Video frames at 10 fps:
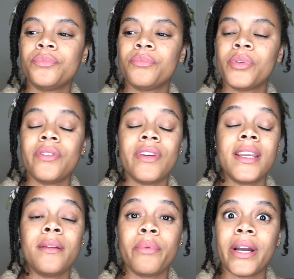
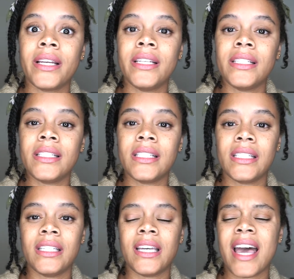preventing
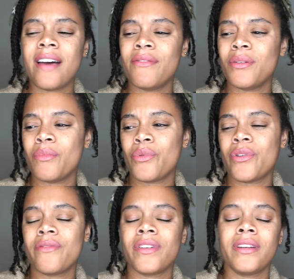pregnancy, having
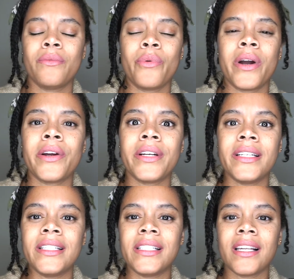more of an
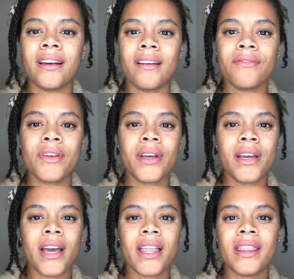awareness of
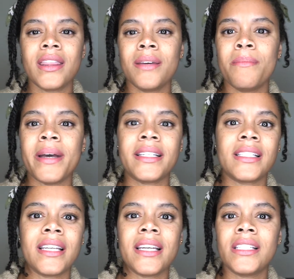the
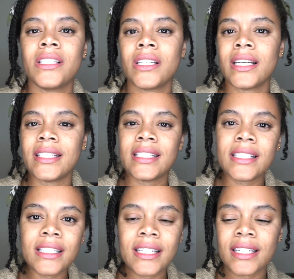best days to
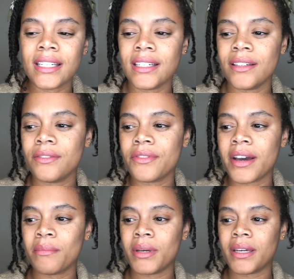conceive.
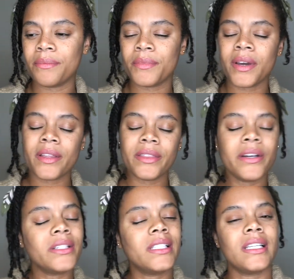I mean,
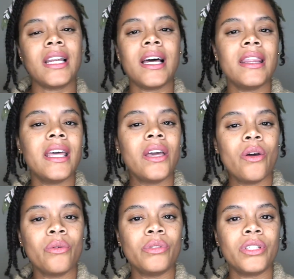there's a lot that
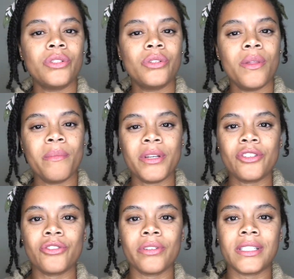goes into the
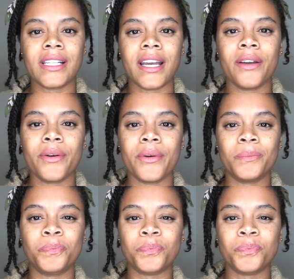menstrual cycle.